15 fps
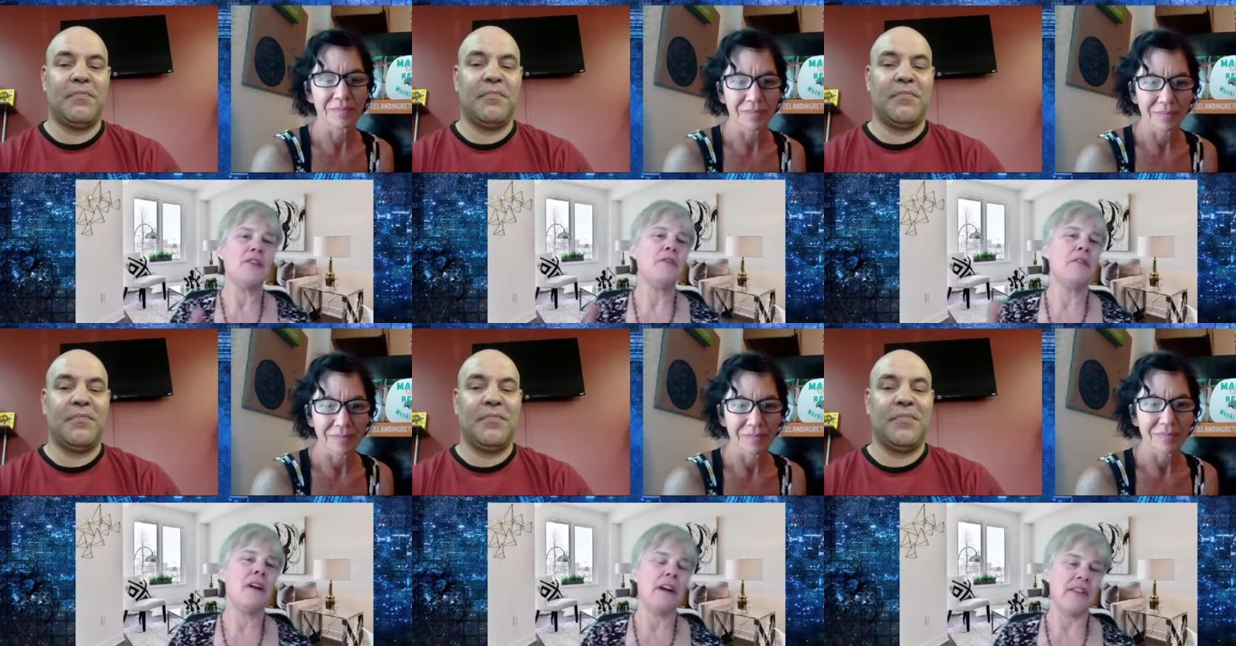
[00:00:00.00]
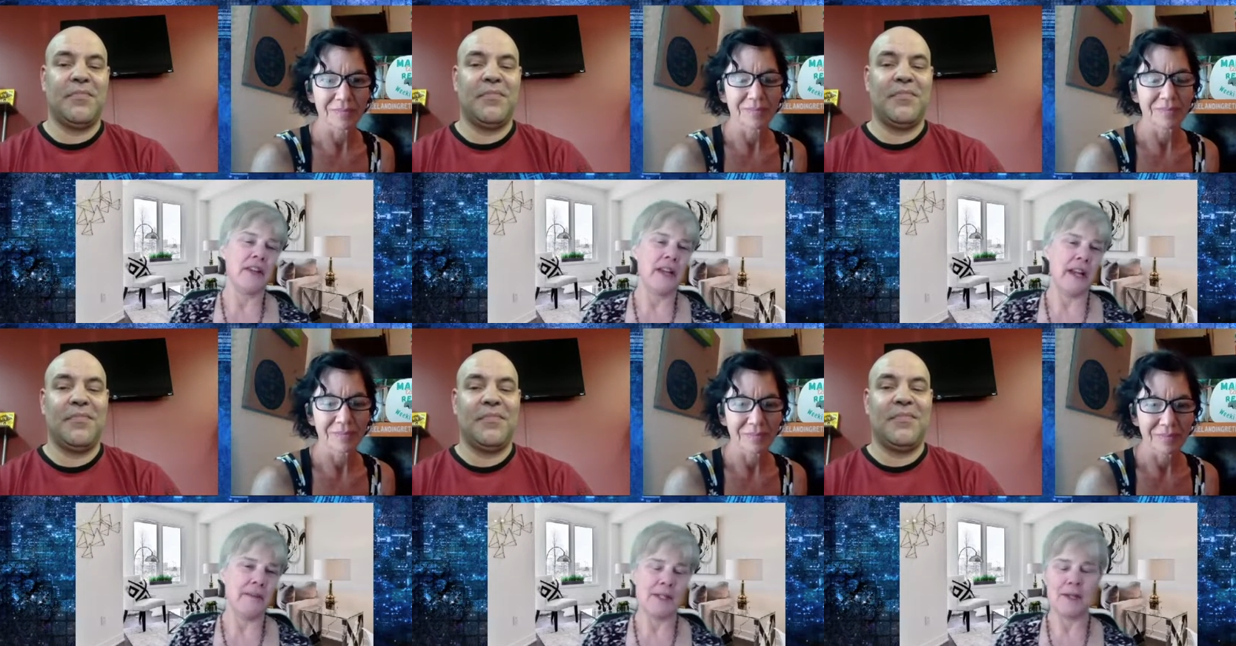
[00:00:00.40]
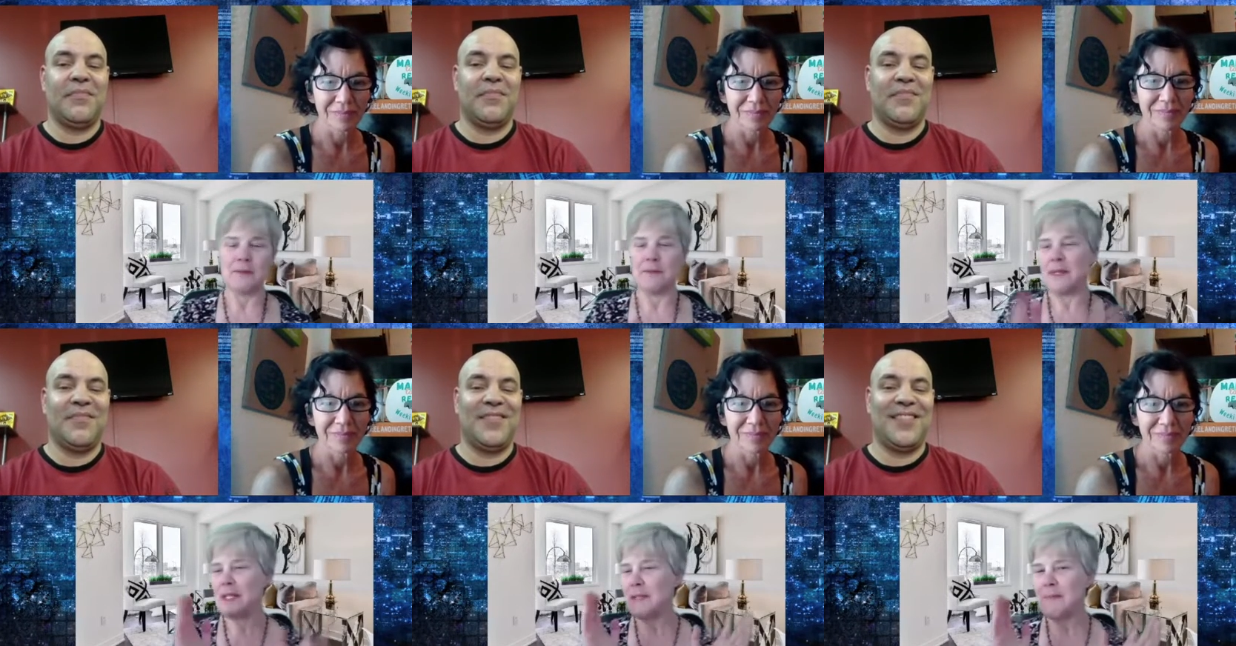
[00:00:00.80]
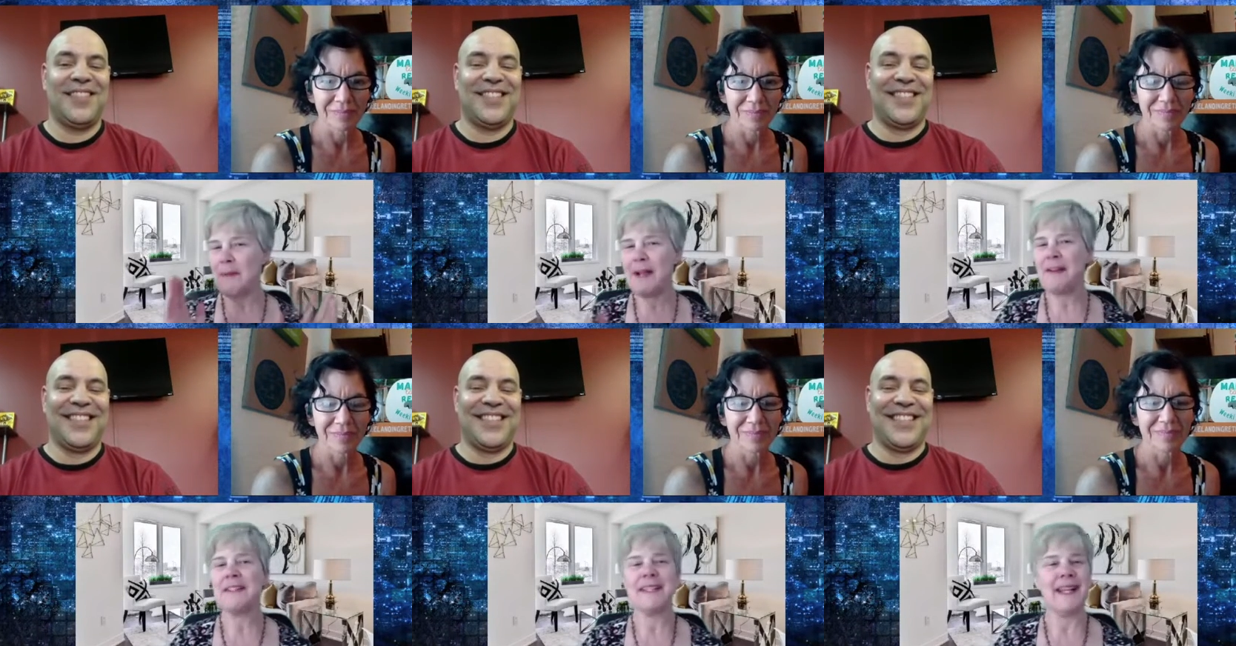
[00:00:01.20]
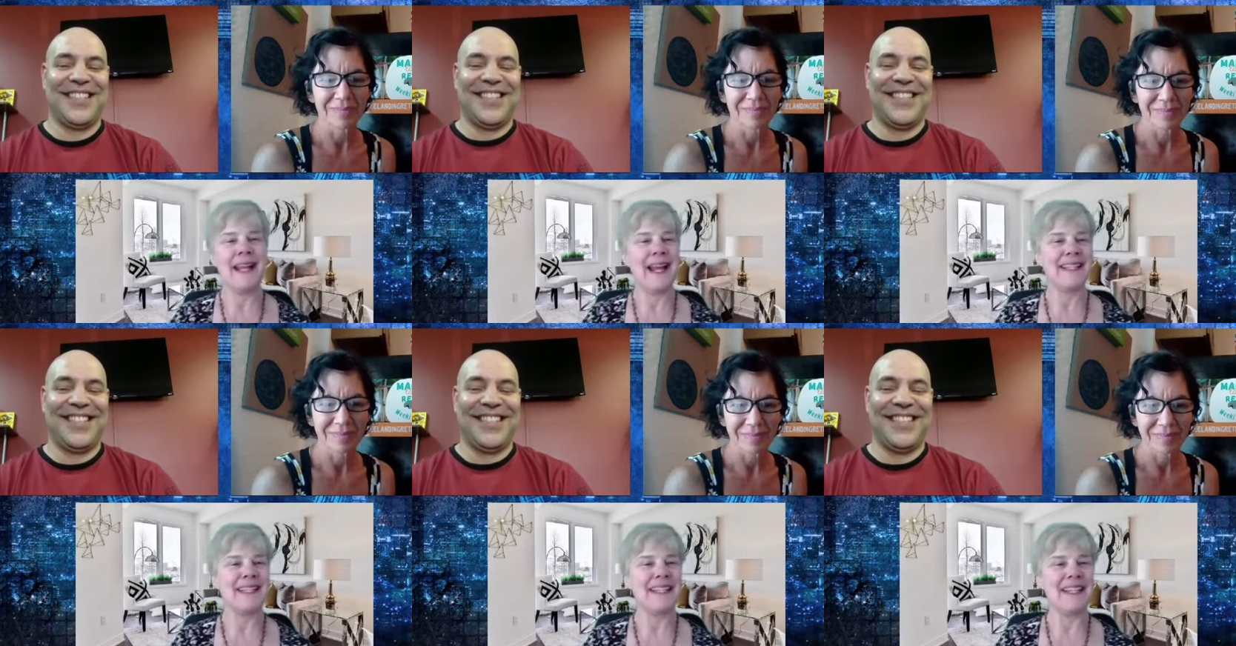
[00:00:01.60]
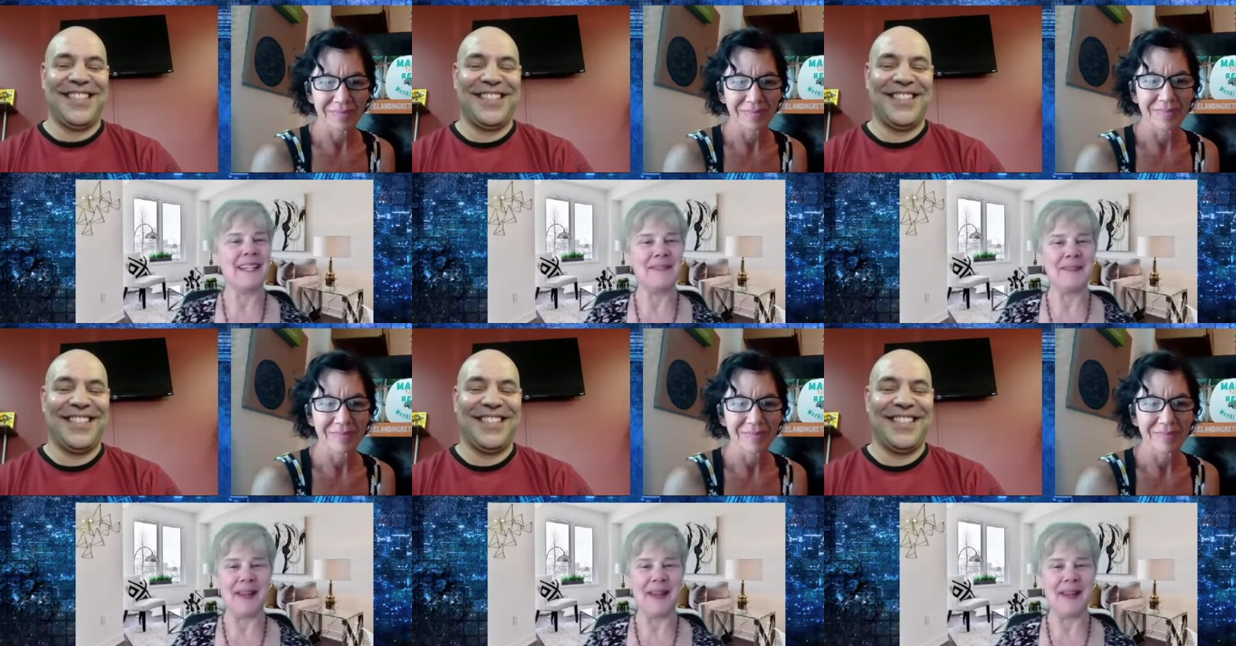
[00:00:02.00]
Speaker 1: long of a name. So, Inspired Tenacity is my